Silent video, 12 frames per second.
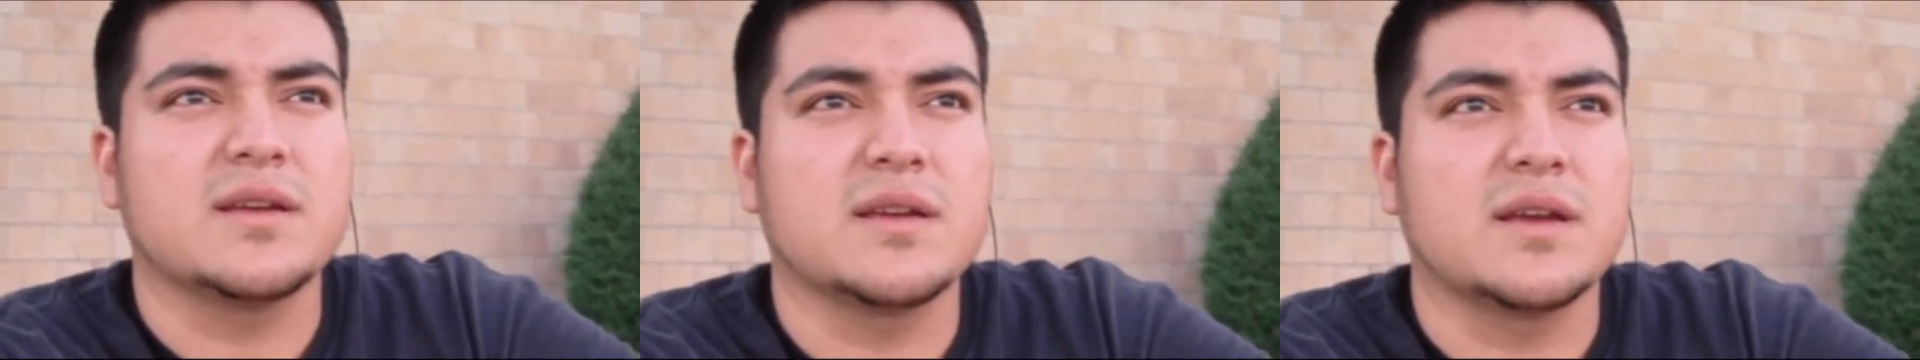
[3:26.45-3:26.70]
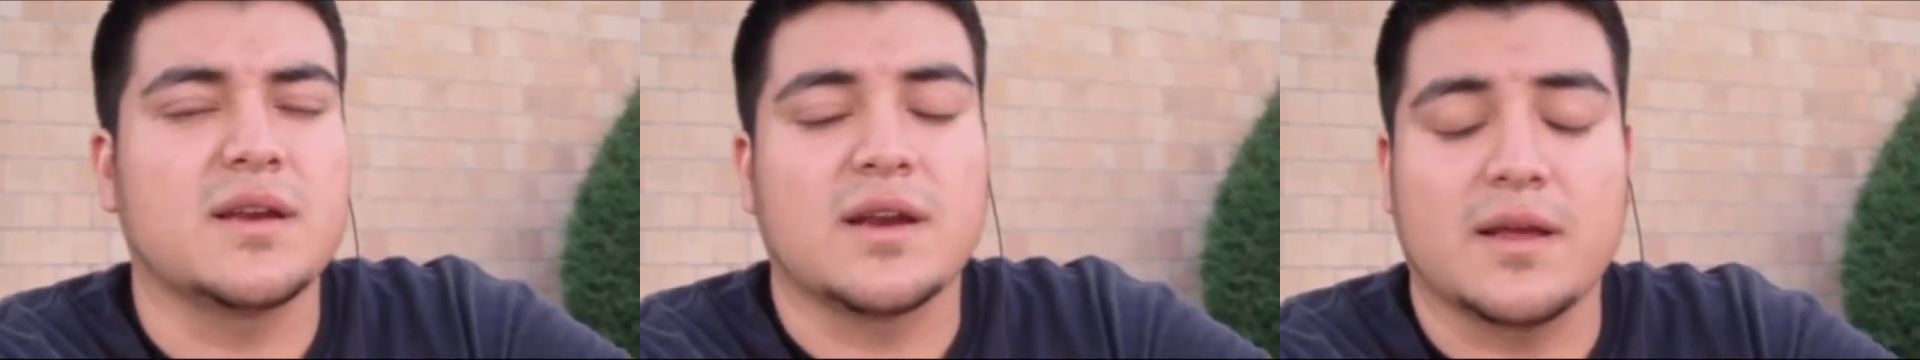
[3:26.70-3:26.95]

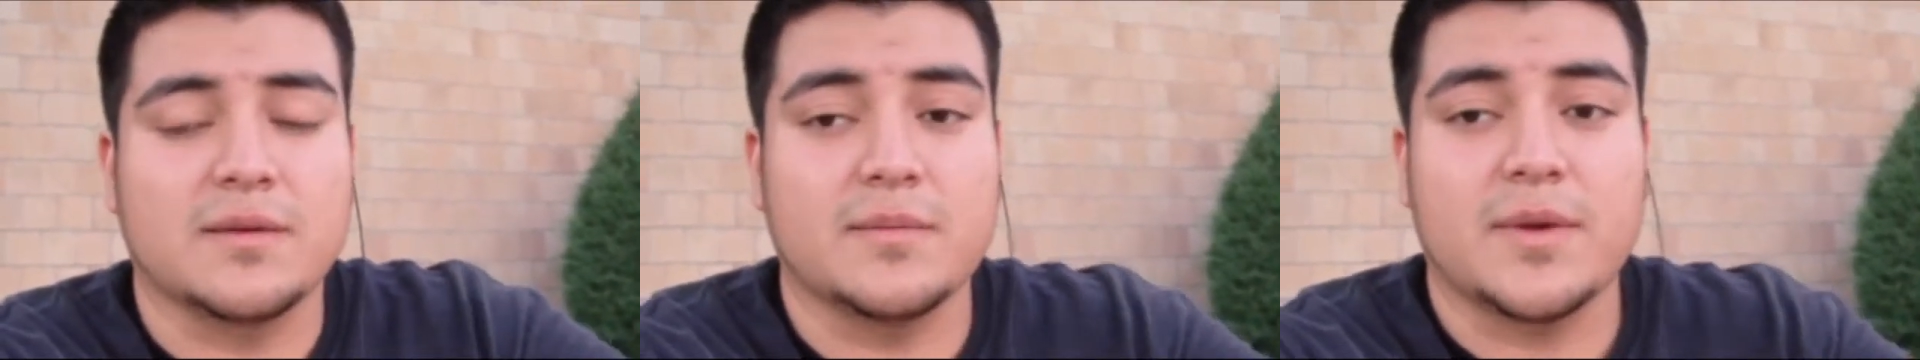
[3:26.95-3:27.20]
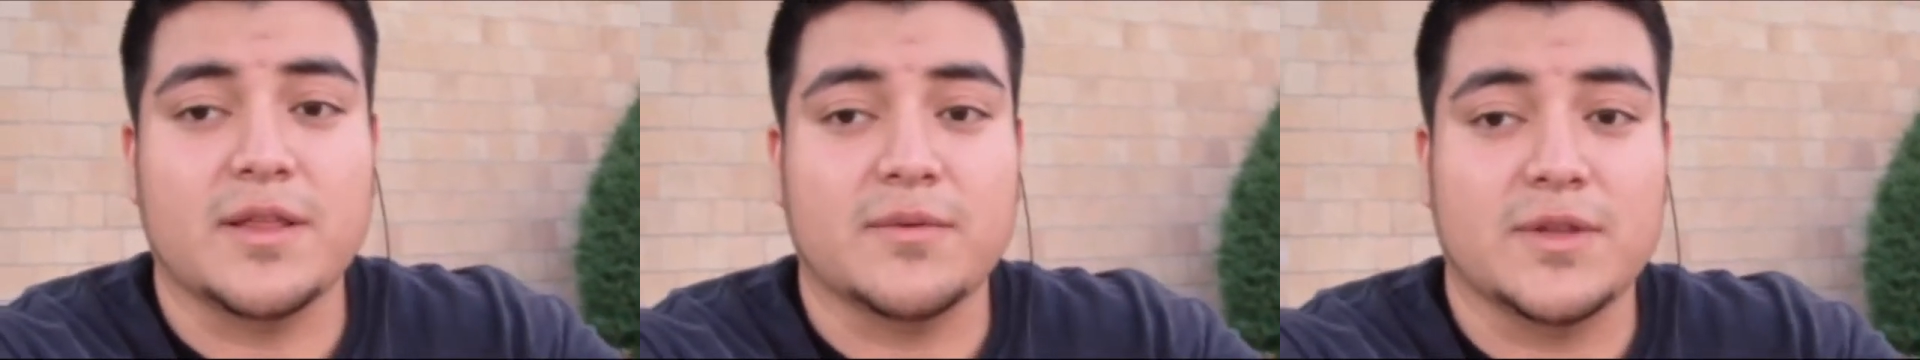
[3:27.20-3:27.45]
And and
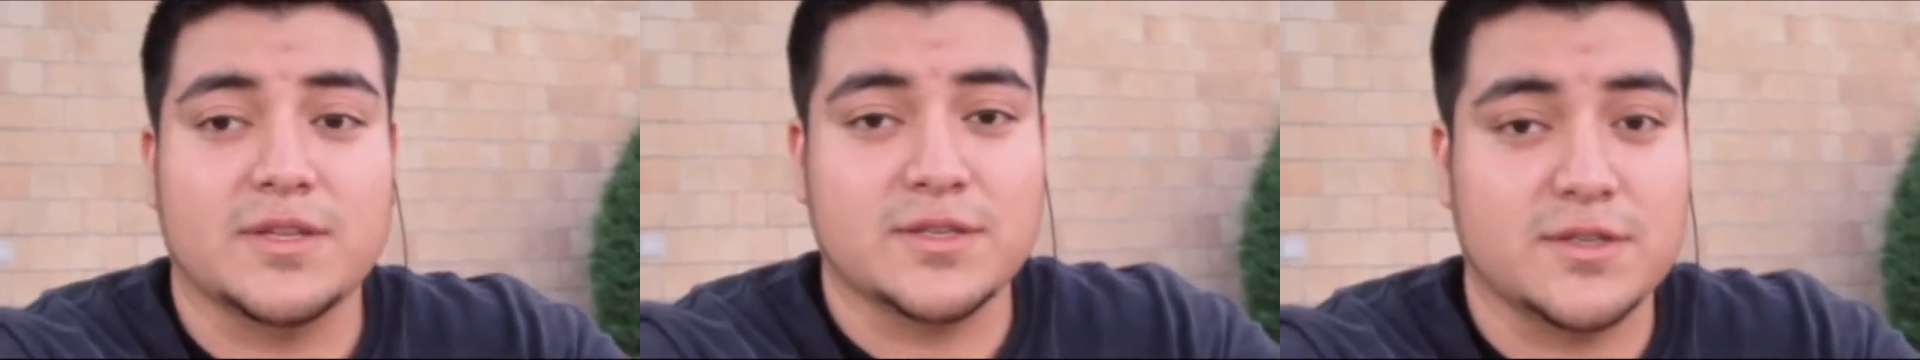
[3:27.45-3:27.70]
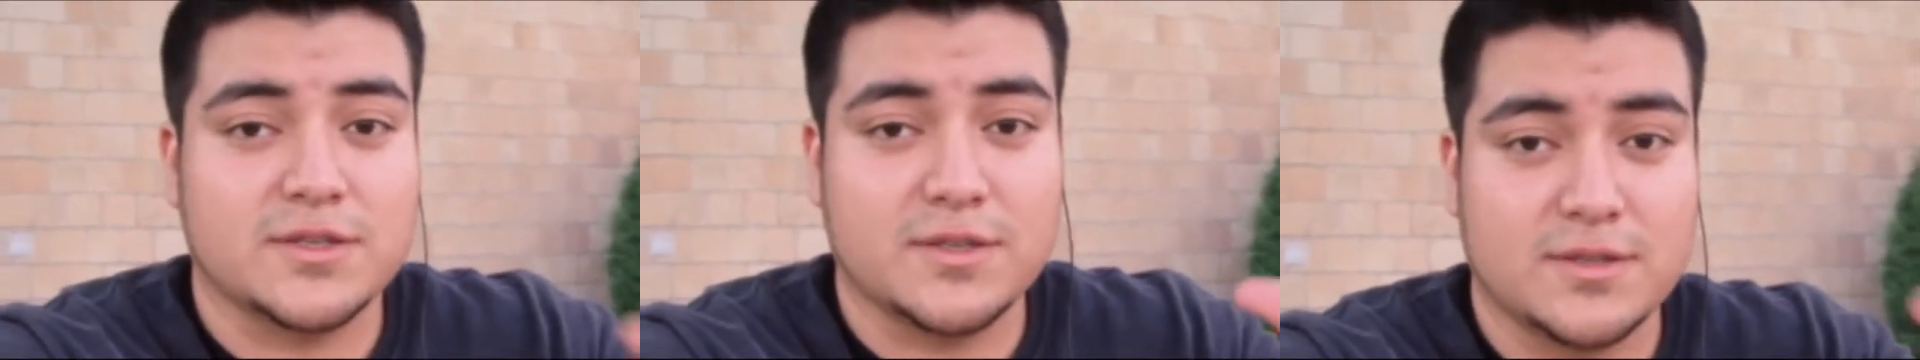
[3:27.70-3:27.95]
by the way,
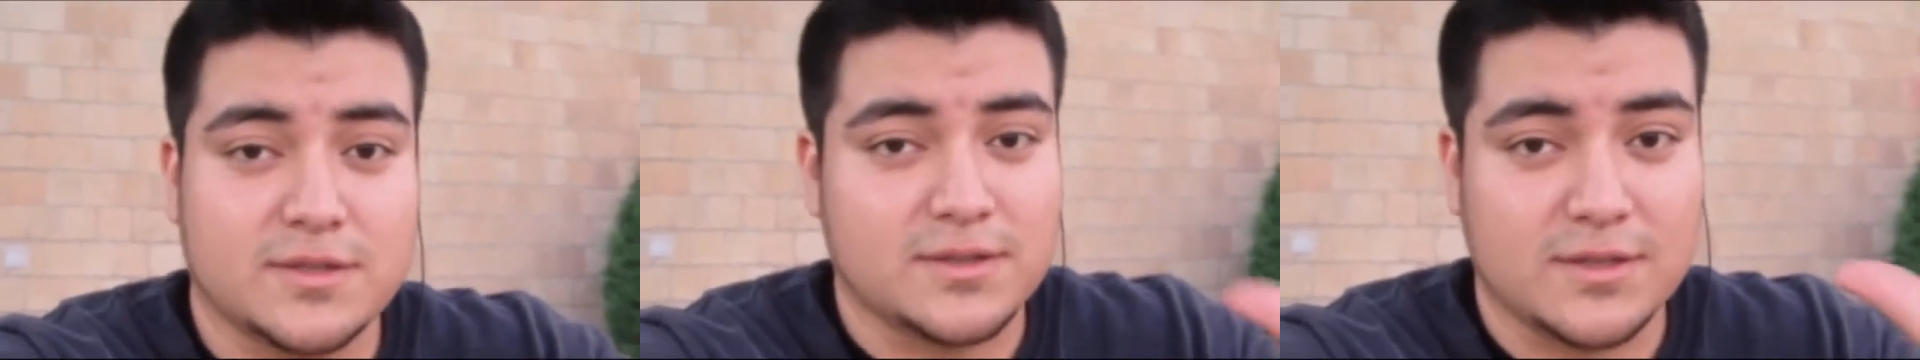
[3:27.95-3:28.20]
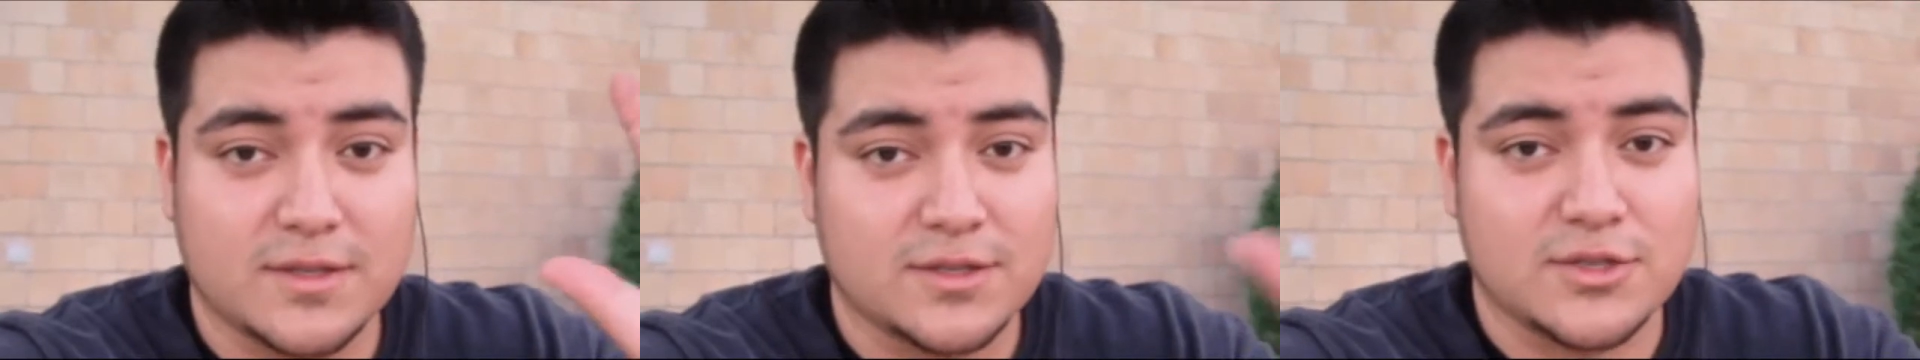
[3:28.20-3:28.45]
this
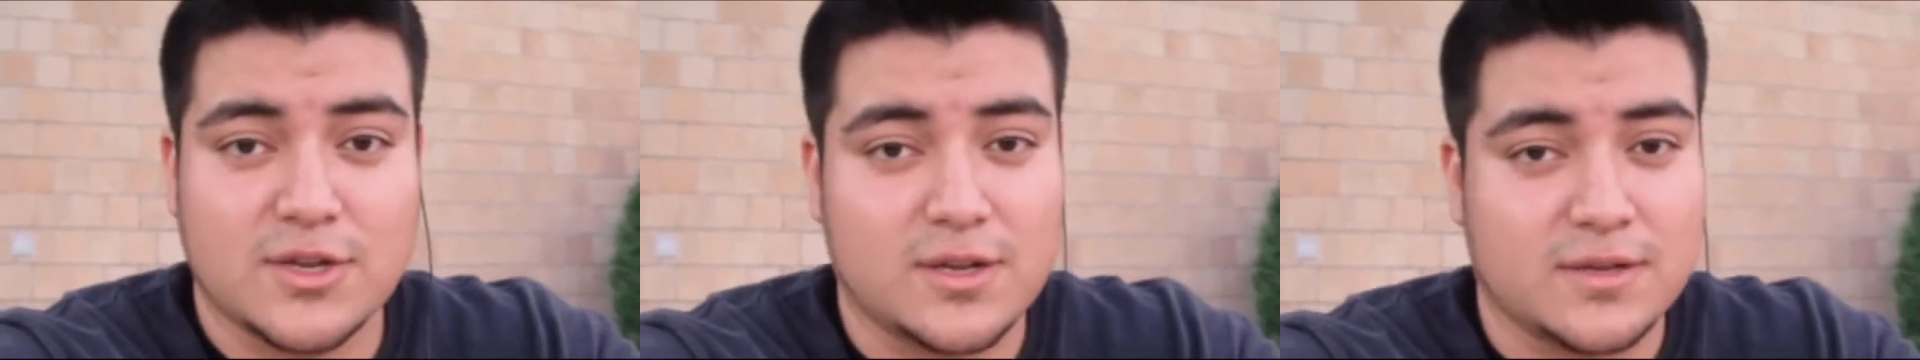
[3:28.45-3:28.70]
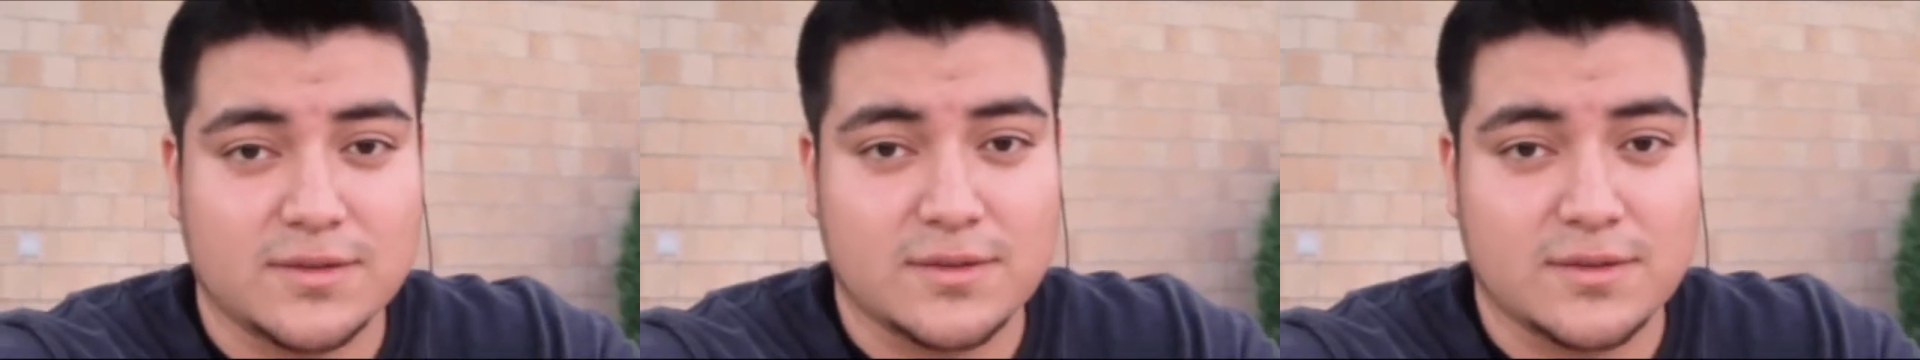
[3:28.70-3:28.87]
this is not